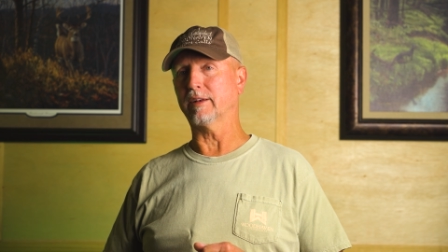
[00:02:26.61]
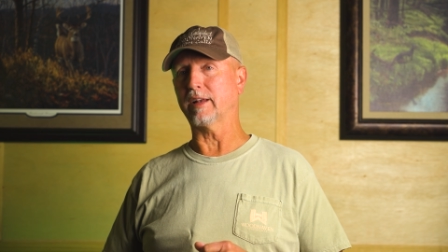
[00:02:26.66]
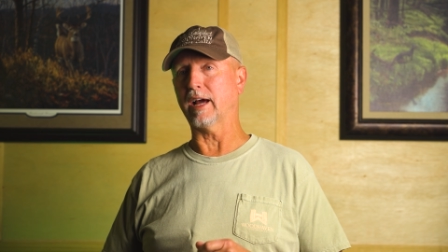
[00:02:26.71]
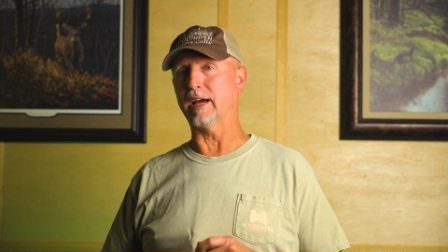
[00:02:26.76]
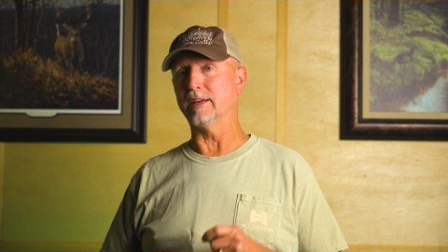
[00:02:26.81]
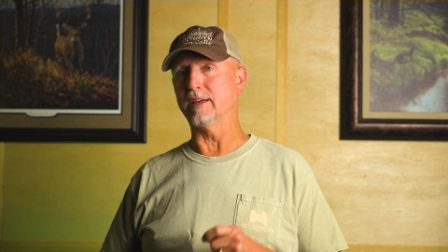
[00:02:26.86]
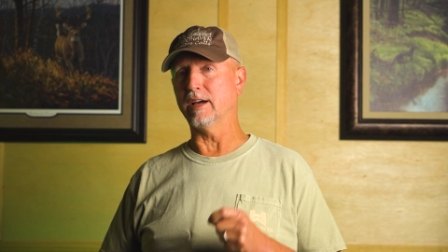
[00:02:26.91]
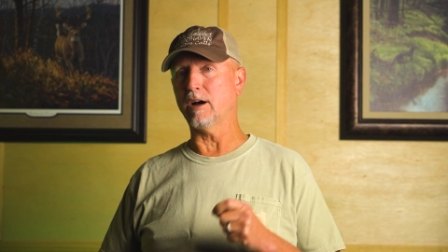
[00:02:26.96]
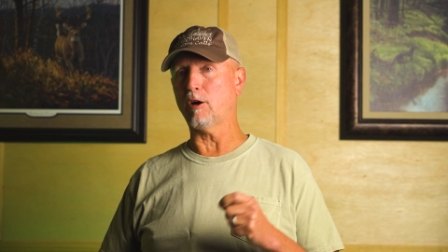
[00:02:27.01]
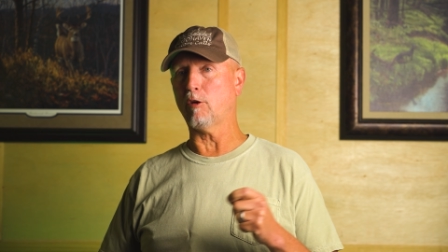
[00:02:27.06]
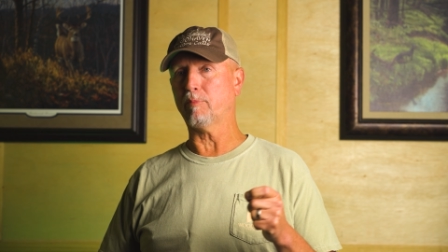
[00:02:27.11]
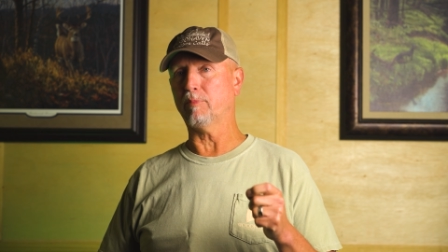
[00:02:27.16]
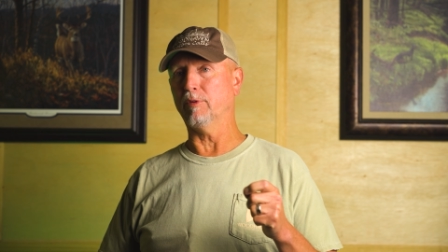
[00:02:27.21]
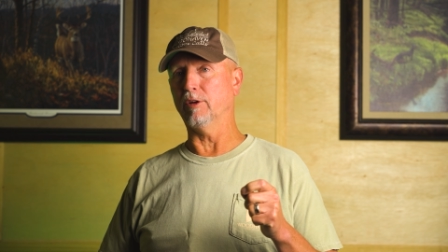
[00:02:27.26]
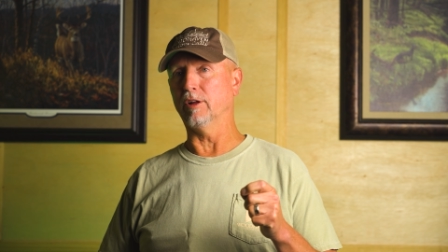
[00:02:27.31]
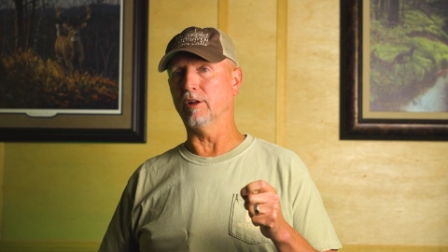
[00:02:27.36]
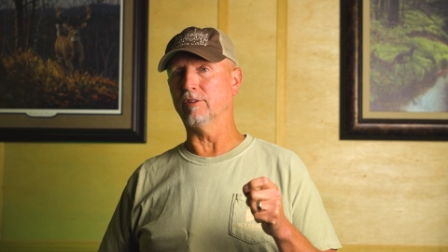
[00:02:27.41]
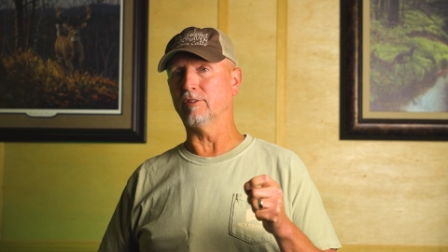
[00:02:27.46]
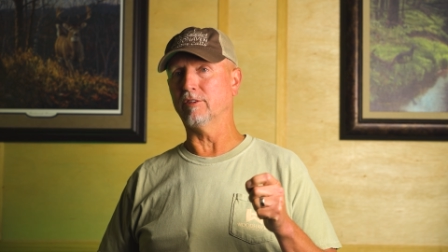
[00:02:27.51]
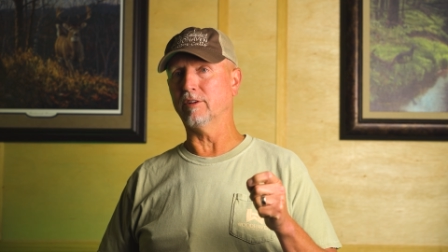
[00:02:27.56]
That yelp
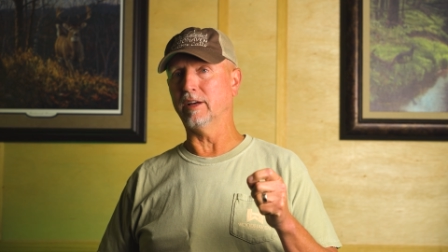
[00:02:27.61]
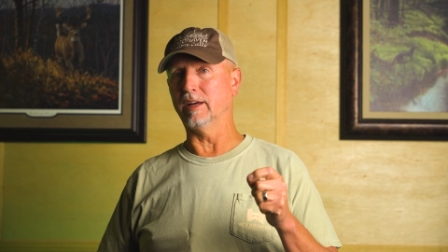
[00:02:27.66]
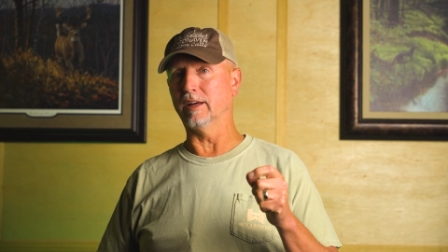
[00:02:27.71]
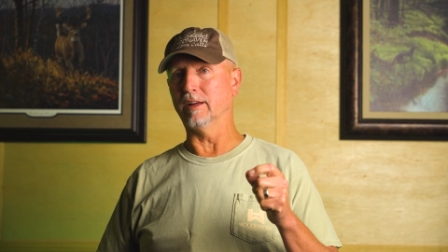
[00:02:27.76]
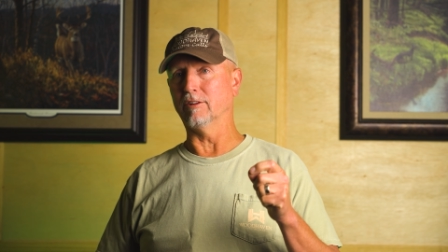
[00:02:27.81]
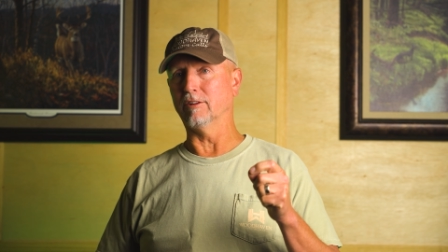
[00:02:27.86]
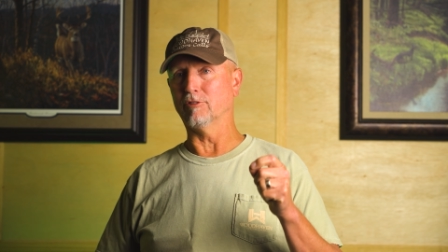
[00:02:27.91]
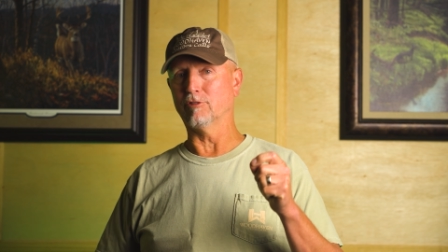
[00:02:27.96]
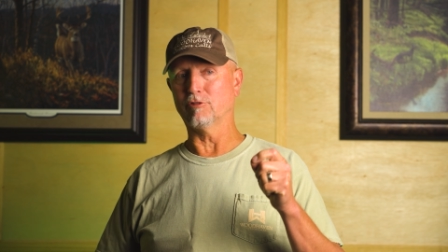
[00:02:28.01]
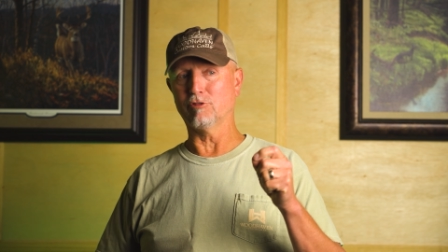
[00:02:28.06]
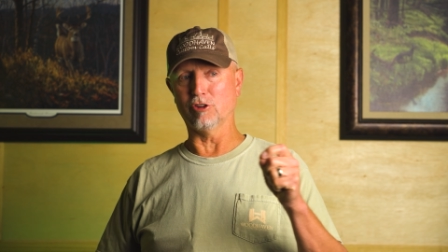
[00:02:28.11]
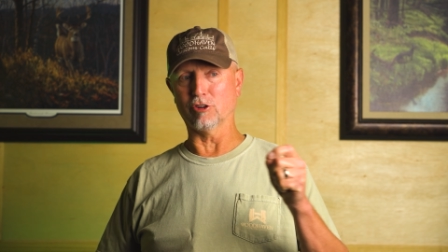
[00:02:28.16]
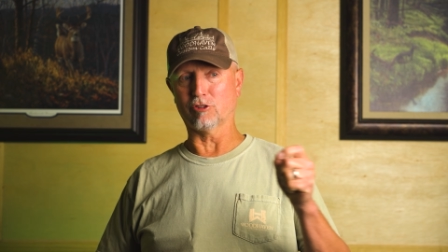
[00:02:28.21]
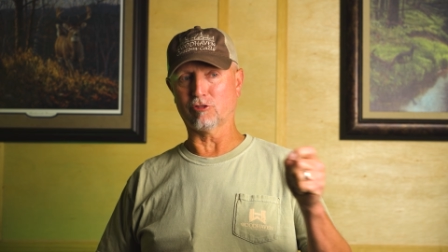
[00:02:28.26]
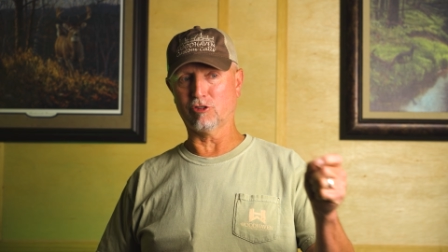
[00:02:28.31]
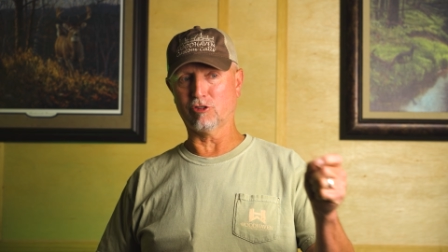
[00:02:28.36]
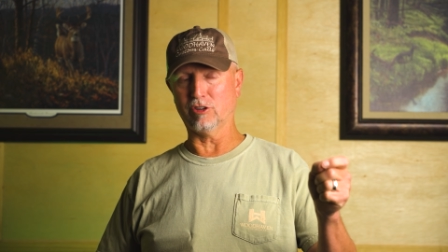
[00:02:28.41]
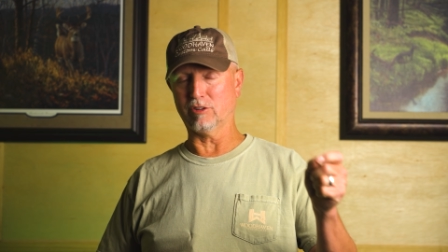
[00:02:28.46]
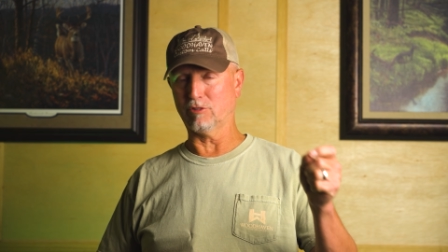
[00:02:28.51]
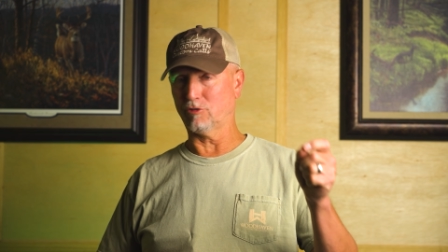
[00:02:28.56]
is just
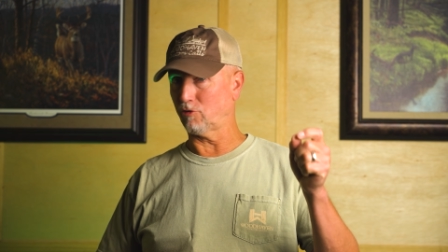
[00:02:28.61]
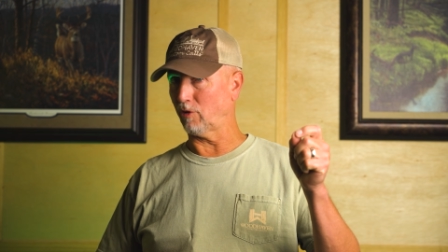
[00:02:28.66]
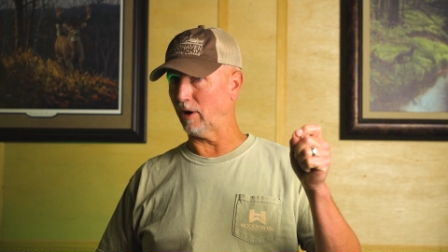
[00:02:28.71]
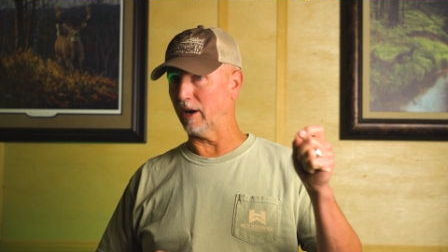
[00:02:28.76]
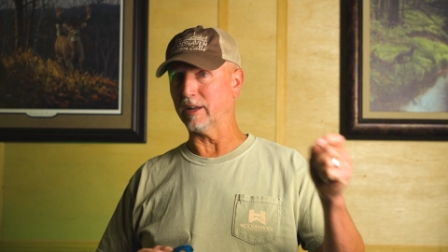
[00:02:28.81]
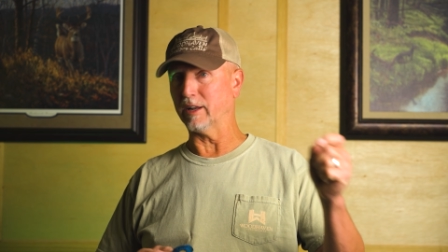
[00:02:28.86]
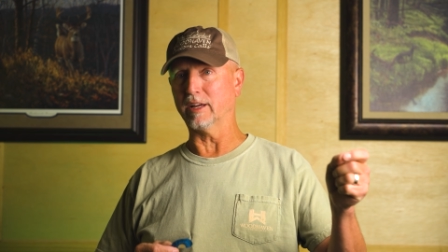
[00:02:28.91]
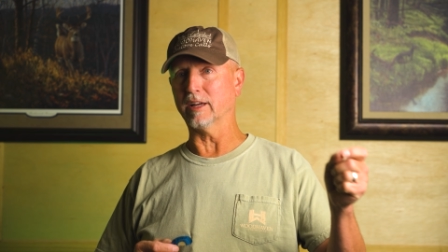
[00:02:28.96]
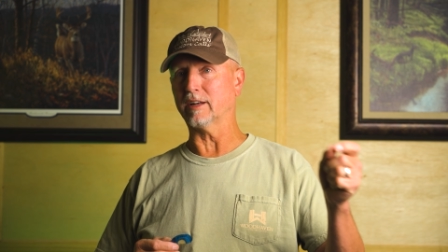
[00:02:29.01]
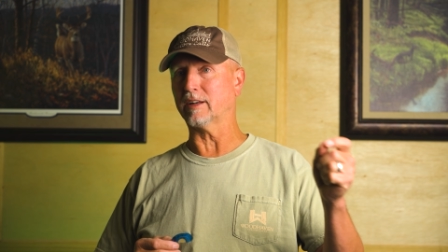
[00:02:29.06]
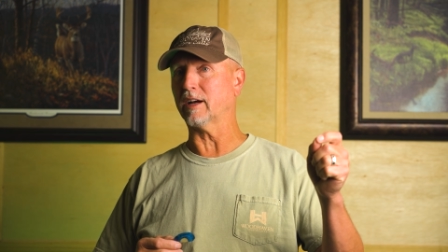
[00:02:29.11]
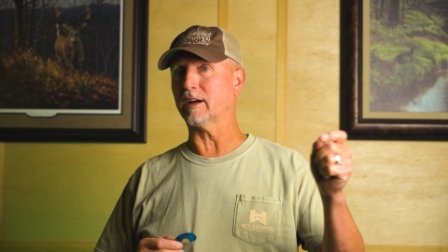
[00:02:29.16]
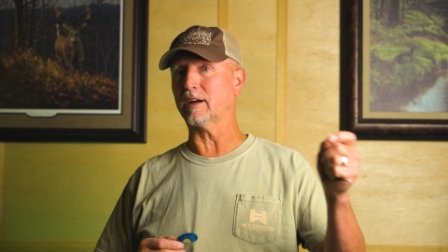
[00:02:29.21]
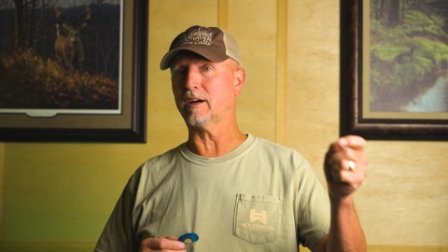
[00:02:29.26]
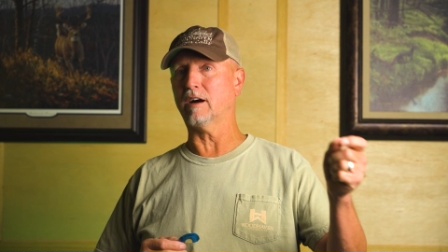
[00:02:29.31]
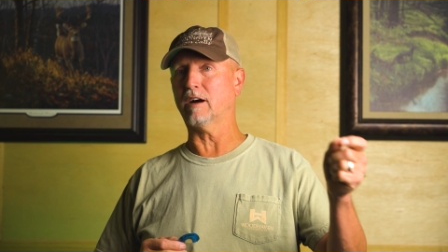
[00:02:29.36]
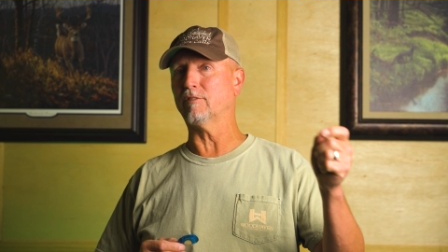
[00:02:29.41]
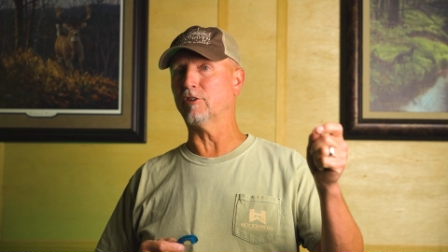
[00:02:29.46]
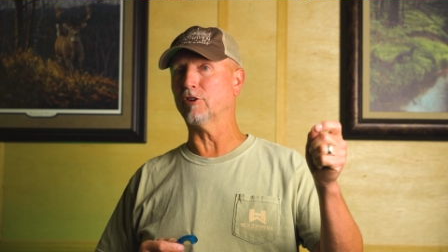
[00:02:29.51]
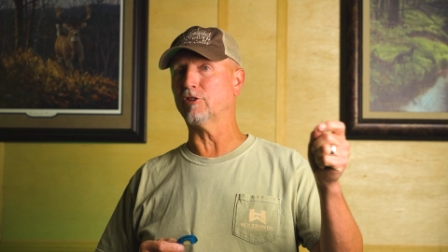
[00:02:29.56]
trying to get that
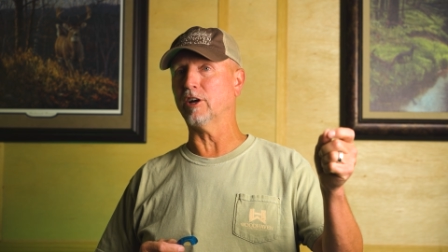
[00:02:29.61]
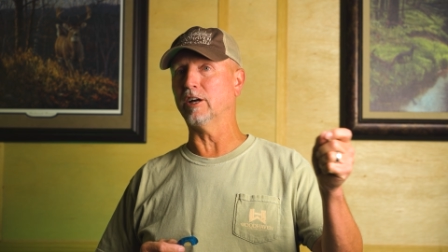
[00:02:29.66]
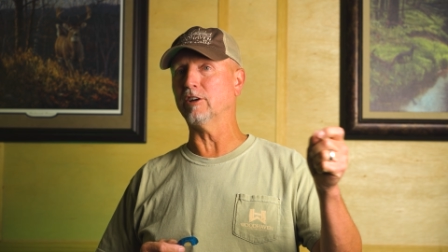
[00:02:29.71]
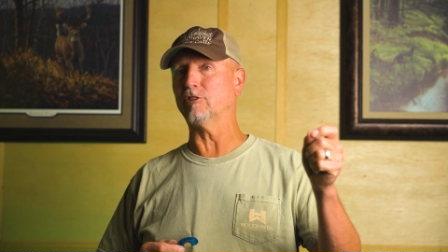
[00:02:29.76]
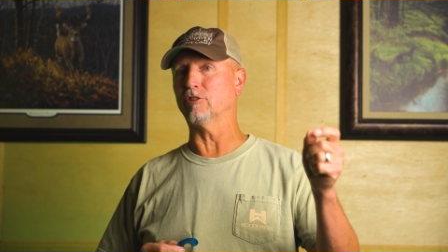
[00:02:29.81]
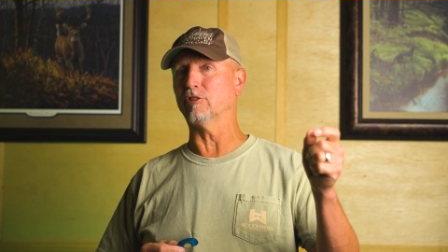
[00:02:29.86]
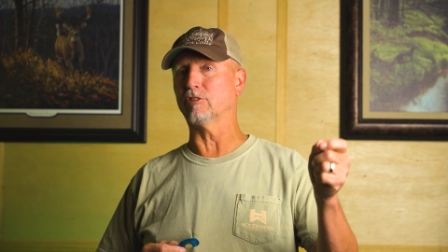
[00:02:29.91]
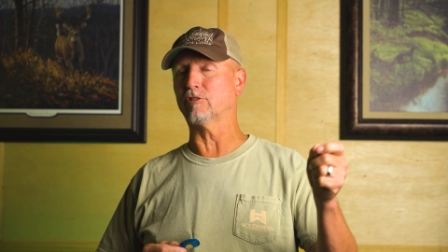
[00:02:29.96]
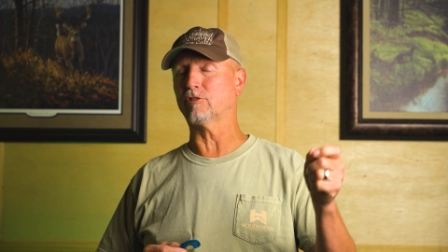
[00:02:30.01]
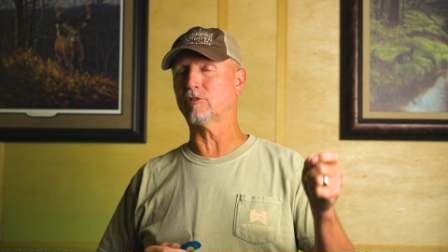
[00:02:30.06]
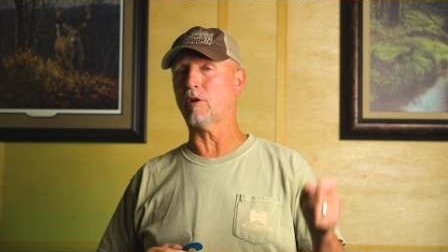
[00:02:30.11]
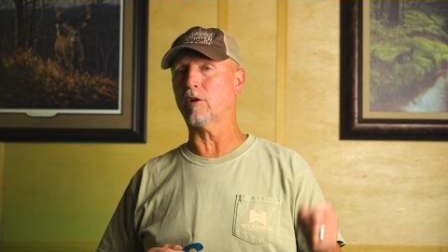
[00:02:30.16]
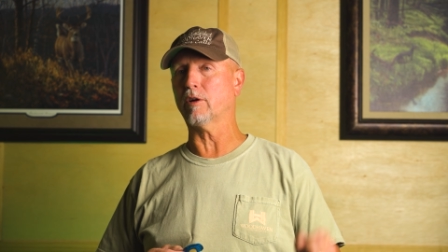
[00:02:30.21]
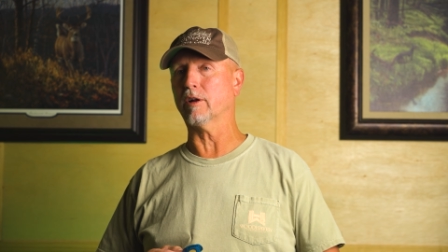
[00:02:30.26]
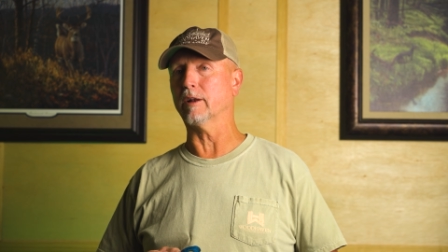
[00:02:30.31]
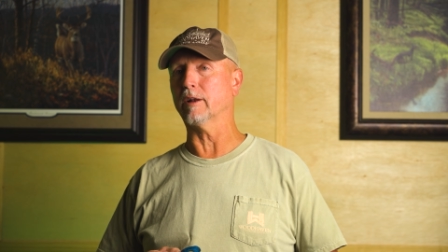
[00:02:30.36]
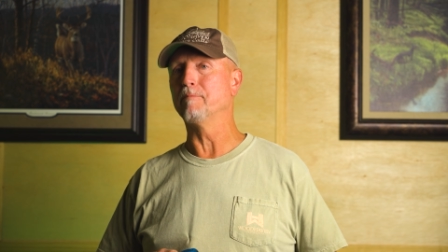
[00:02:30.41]
conversation started,